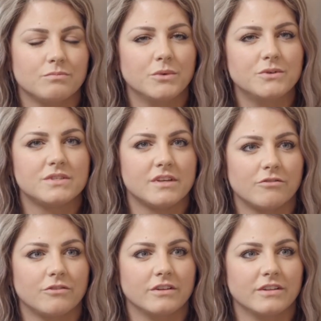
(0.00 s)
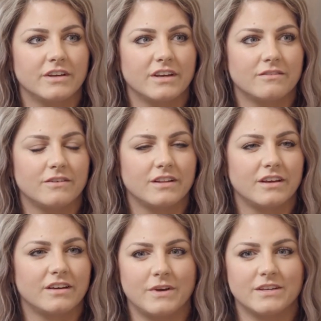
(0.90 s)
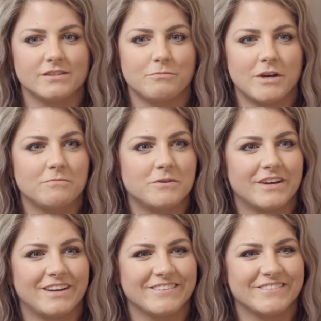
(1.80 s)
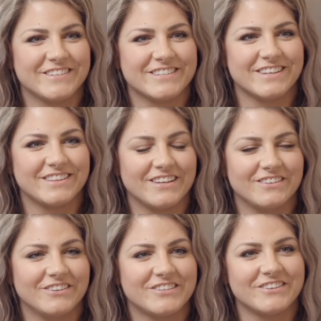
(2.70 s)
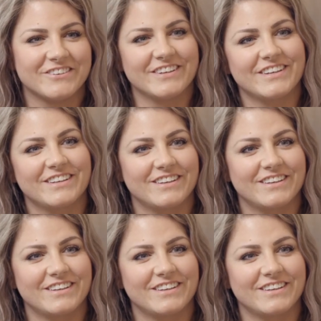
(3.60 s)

Most definitely. I feel like as a mom, you kind of just get that nurturing